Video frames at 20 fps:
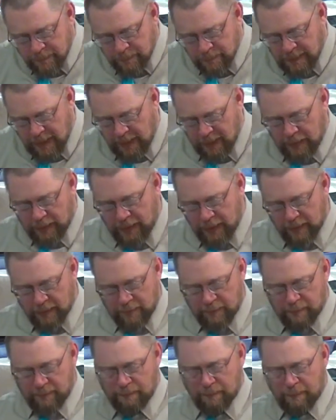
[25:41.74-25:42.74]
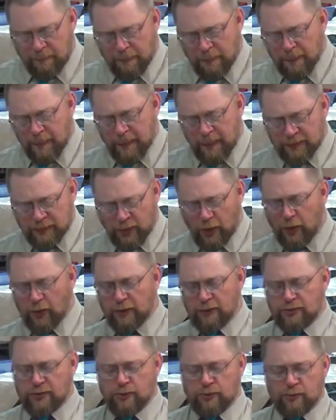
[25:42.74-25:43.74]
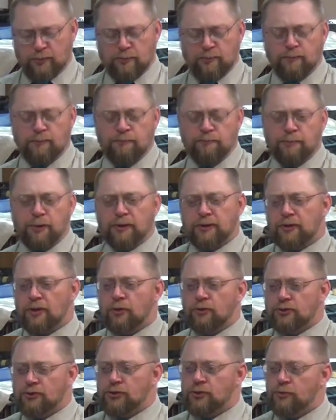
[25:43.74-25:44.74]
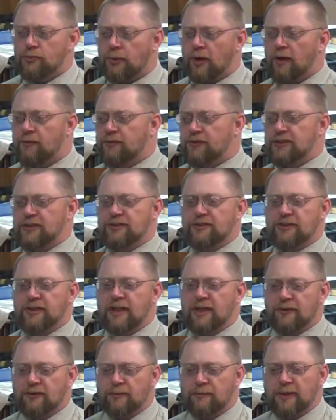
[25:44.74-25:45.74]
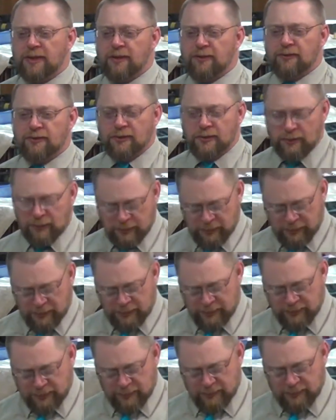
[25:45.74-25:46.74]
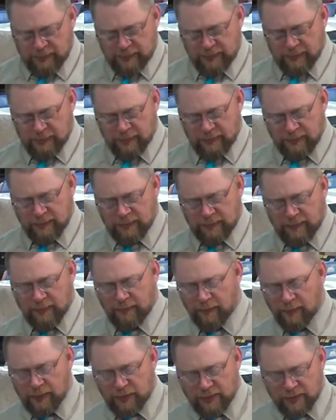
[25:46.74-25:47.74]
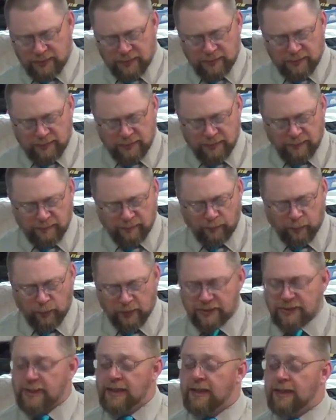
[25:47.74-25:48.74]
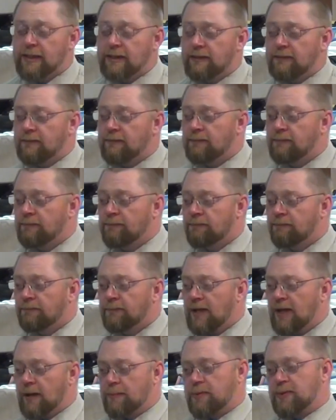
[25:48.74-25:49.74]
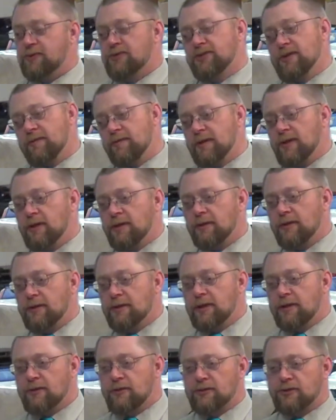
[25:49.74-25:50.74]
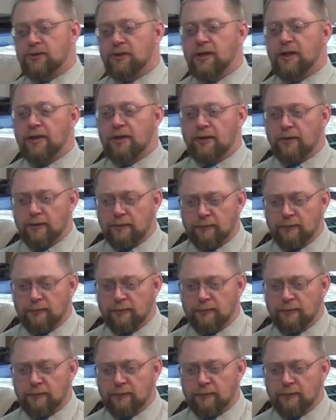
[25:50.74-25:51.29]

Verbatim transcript: that, that it's hard to put those two prophecies together because verse 14 happened 700 years later